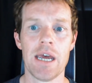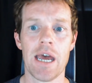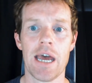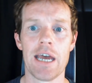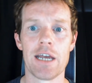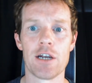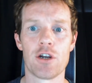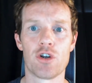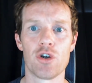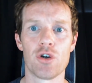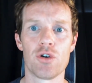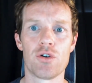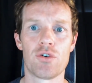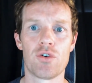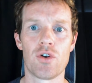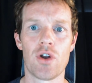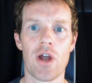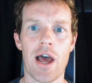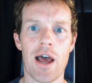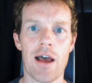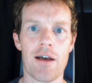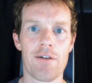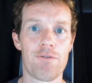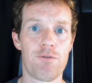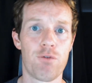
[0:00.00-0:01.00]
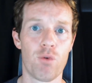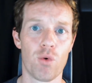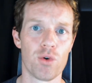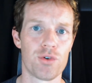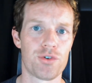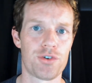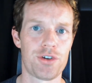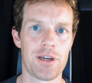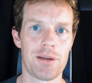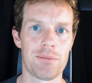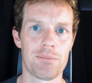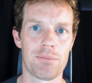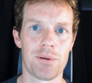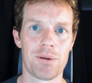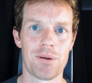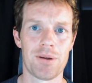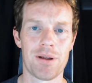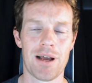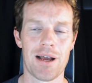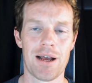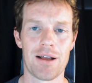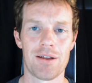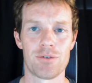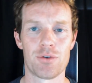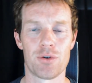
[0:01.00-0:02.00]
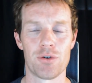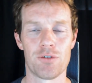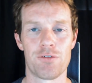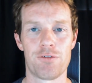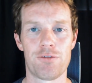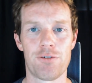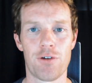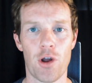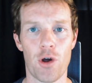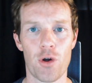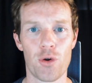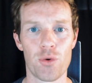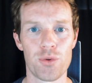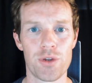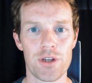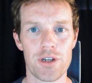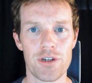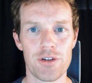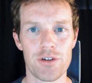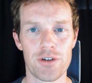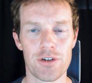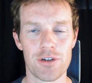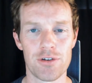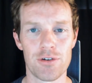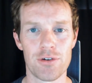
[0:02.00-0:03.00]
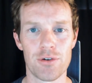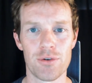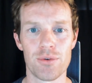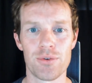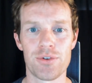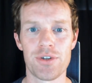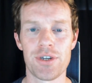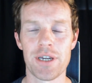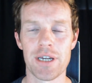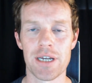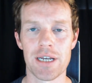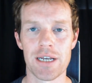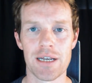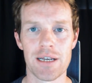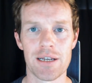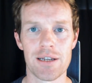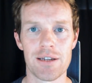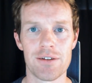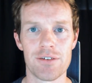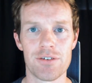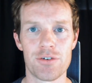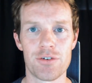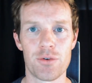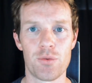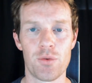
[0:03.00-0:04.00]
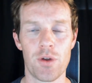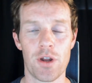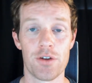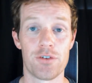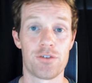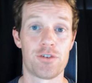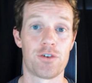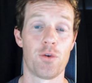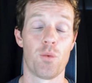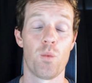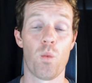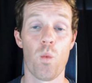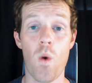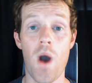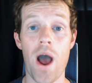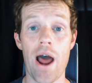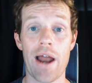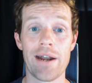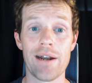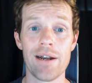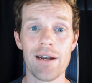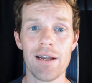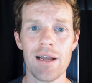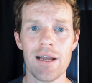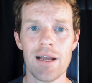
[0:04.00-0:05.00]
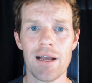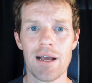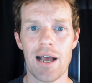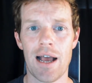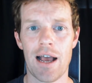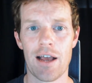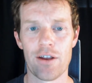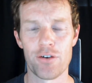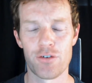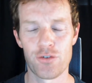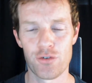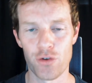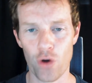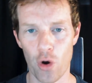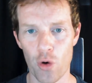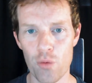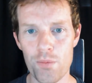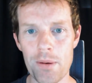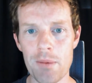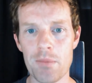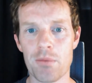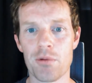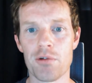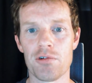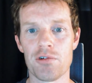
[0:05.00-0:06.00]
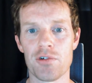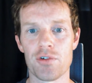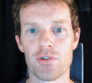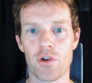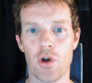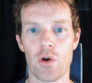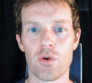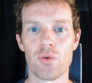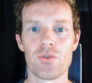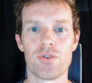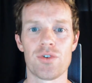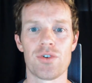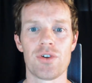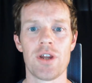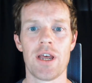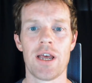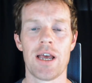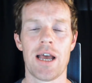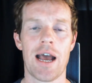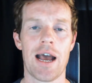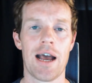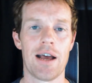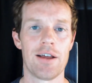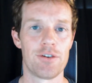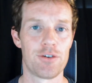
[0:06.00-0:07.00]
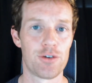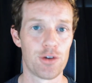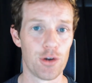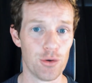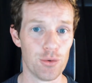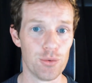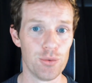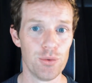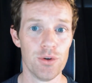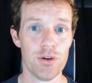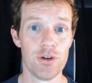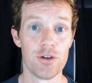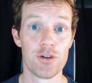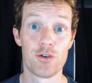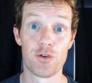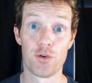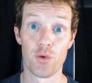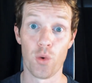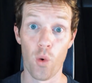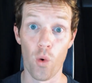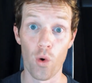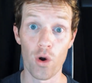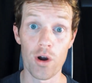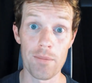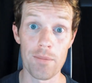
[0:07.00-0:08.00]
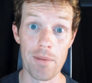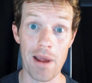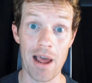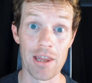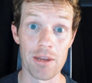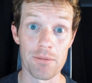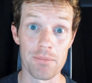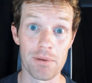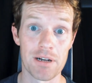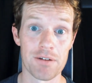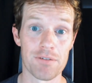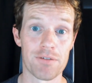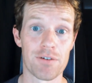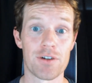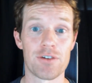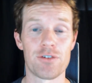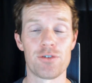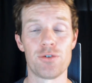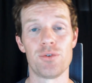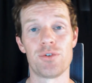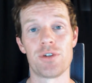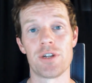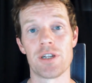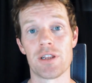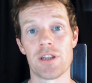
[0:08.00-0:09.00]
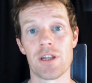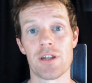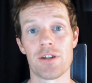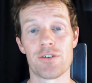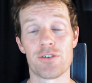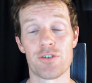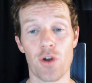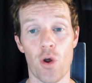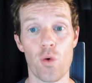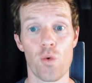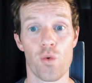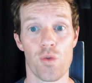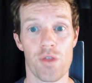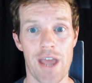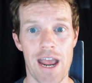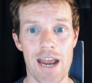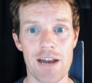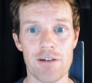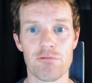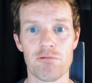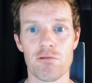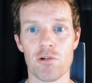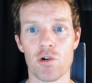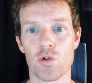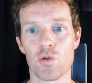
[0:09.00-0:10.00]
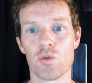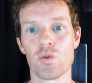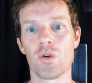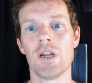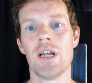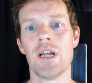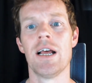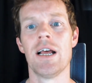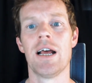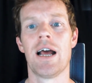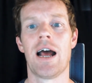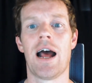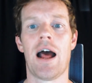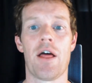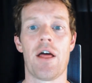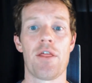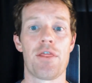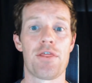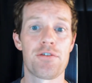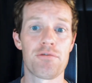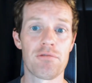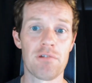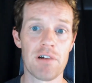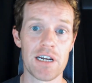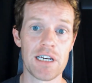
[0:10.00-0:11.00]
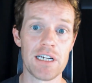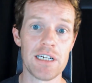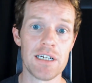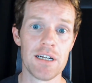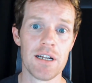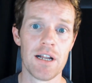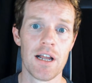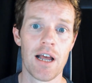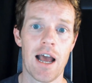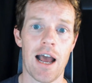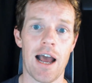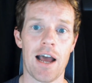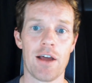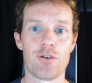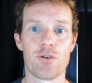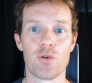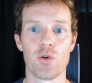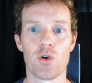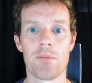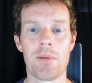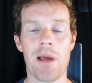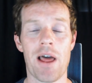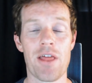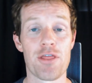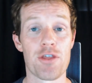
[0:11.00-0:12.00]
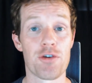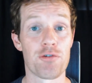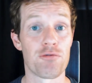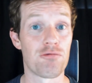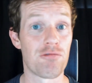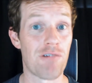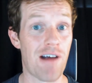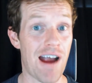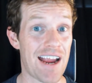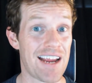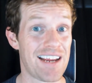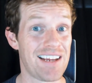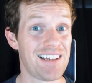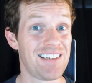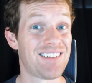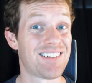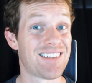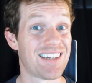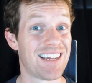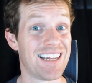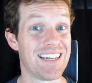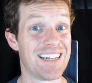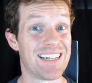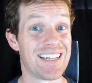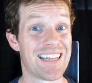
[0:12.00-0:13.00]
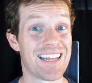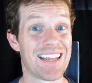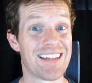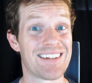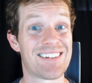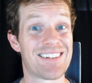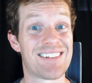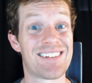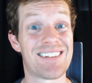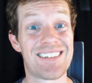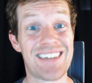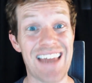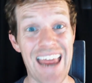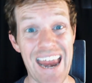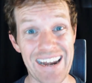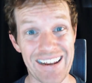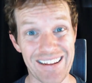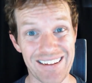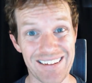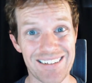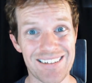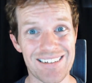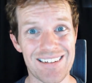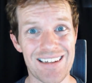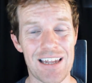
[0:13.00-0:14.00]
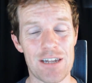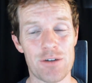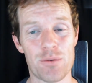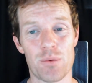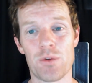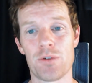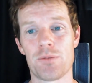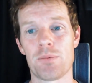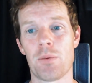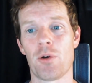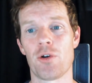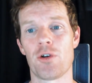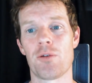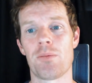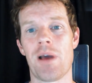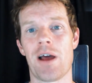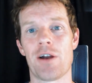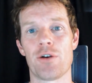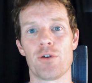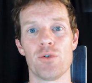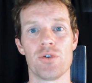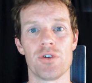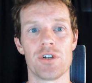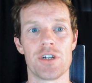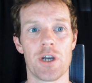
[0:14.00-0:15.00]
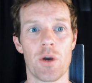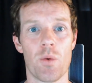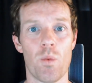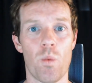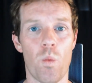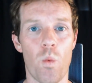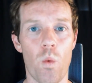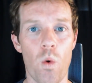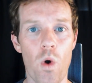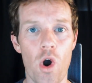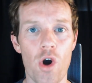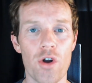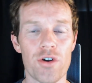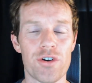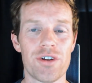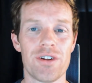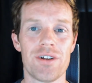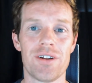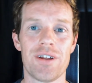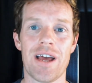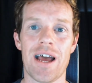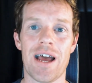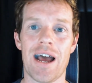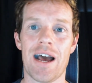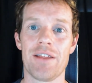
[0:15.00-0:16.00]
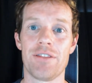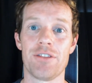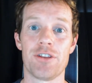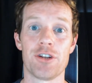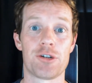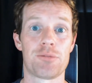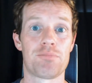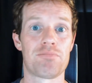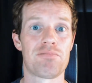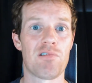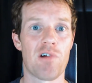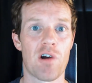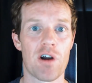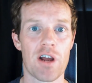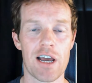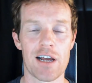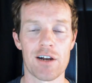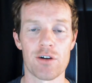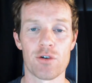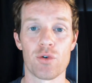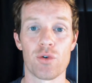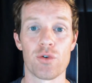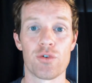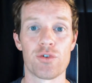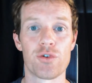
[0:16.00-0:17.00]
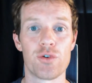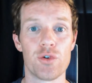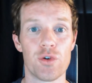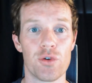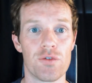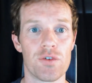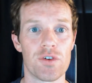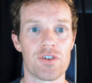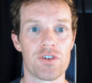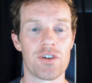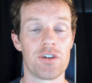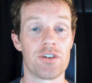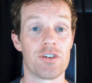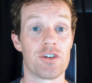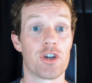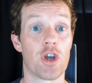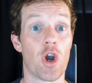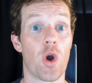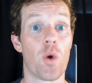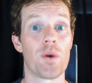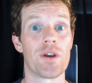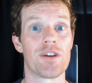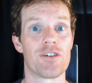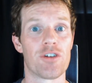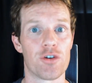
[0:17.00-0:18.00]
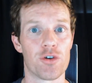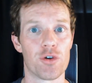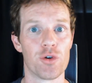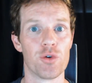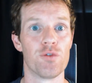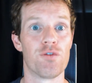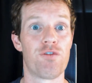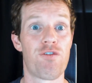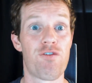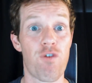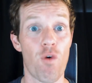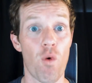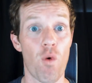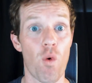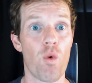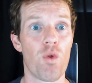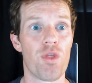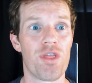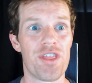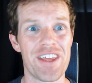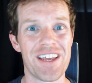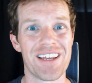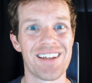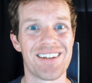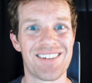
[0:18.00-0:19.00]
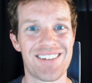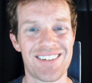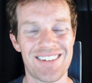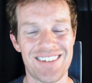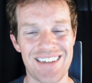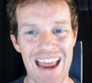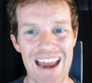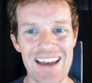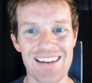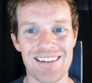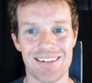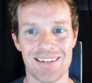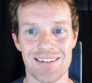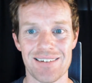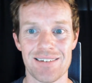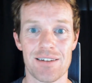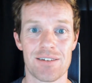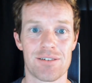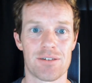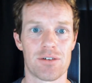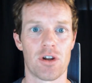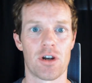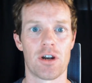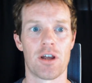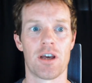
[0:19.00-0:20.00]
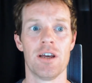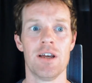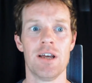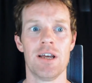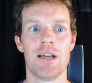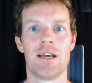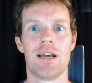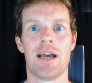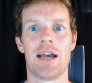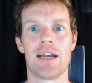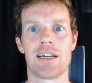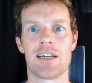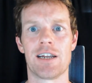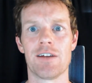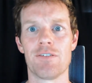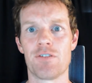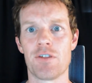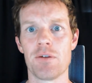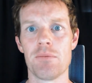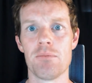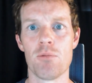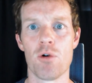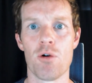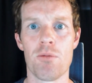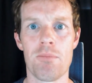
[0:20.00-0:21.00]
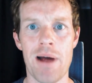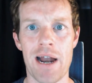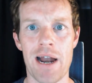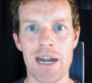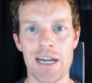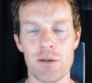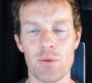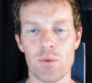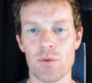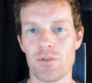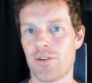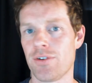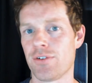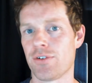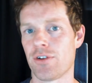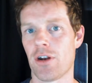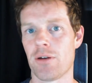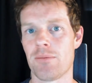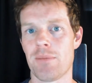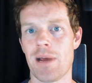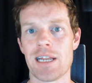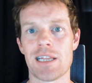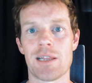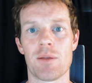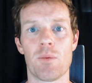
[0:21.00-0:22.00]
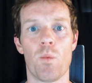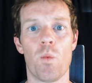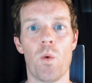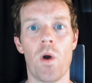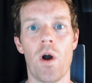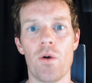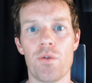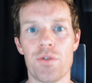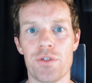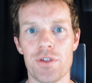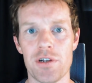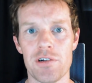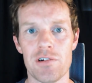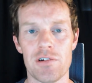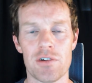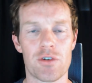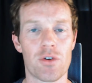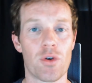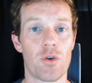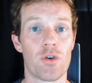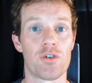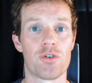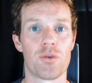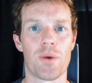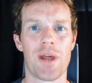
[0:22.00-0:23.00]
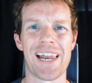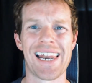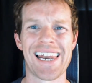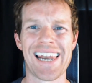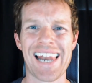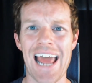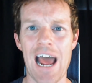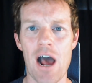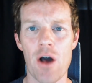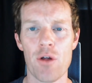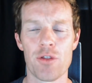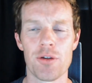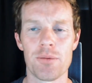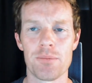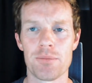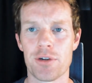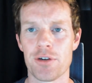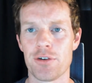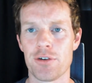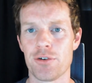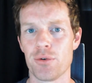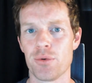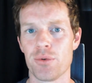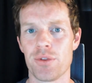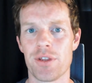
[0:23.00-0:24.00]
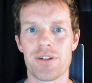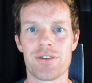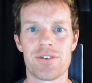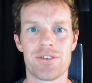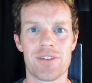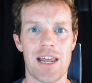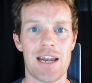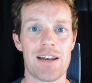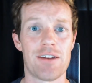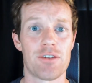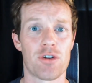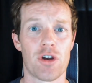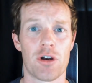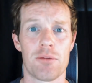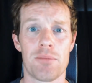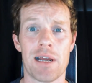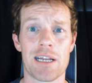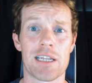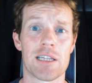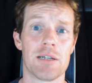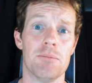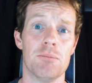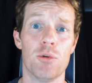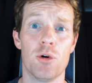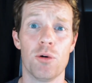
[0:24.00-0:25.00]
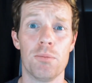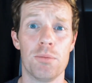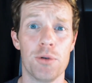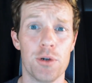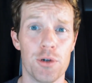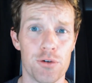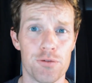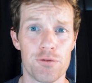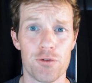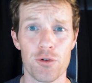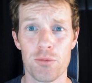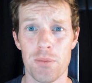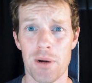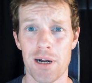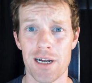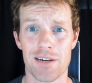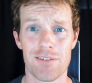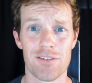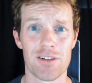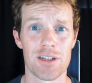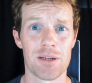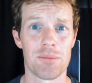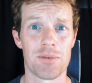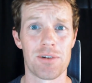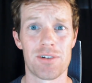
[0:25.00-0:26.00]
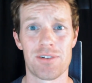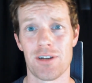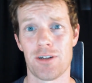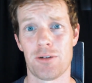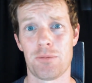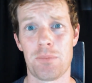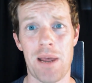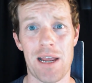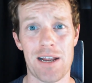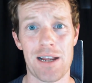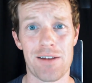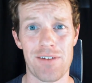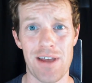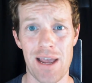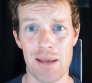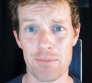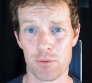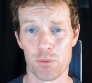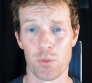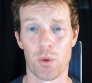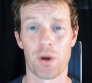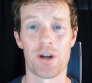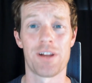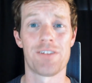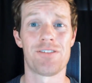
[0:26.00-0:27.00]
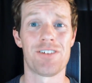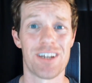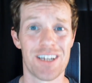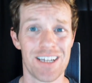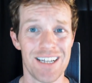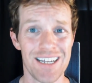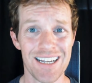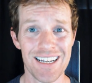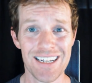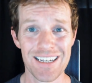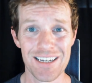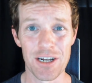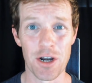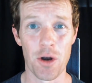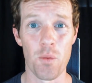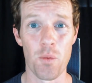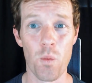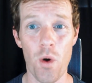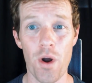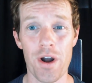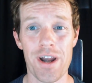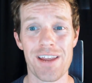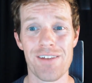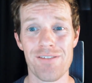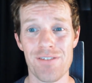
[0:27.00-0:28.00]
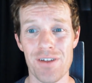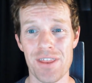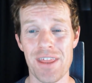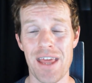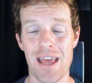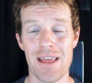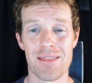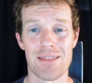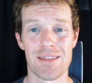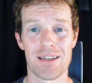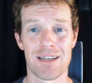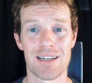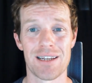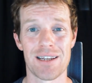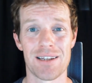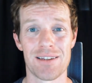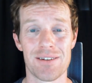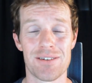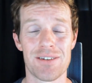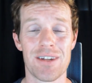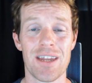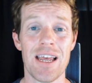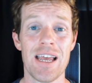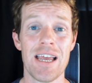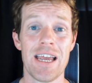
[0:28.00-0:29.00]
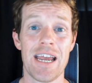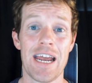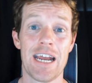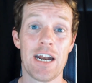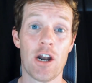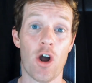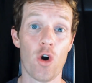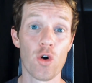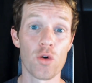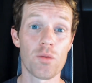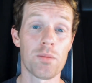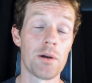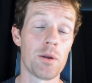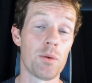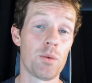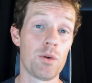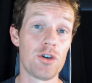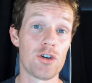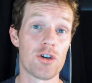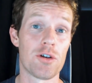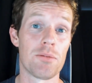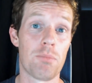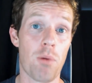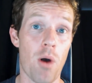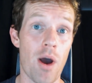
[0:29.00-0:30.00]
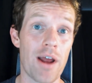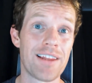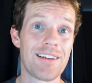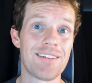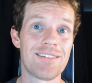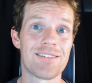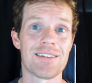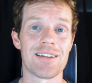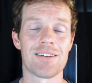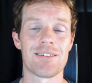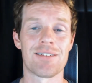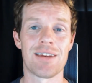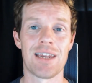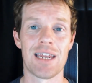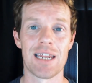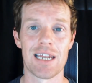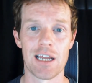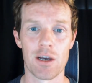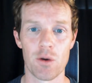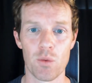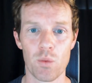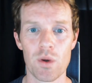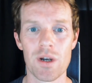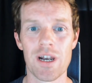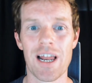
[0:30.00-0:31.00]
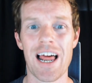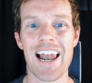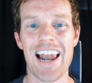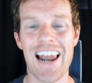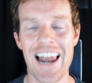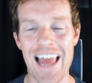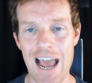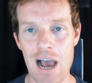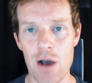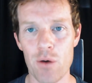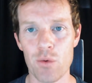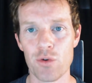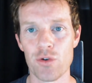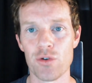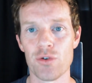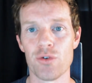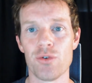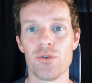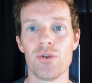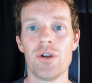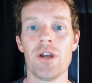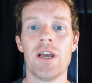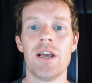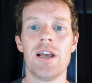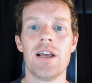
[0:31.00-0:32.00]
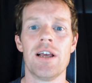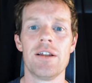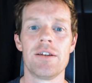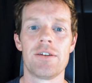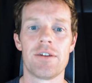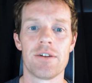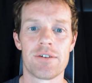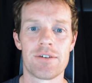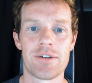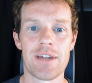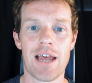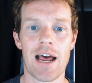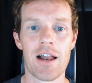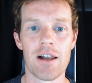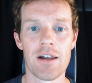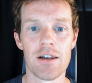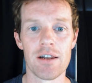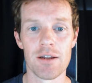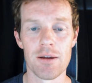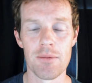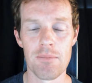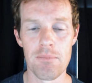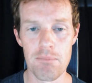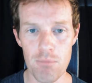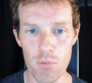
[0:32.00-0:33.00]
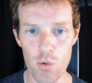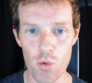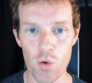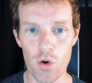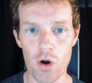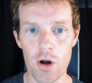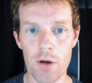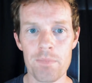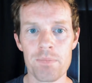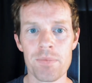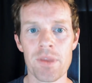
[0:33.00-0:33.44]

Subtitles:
a good 4-step sort of flow that you can use here is to 1, show people the results, 2, talk about the benefits using the so that rule, 3, talk about the raise in their status, as we spoke about earlier, what this product or service is going to do for their status. It's going to give them more money, which is going to make them wealthier. It's going to allow them to do this, that. It's going to make them more beautiful by giving them a 6-pack of abs, whatever that thing is. And ultimately, when you combine these things together, it will allow you to sell more.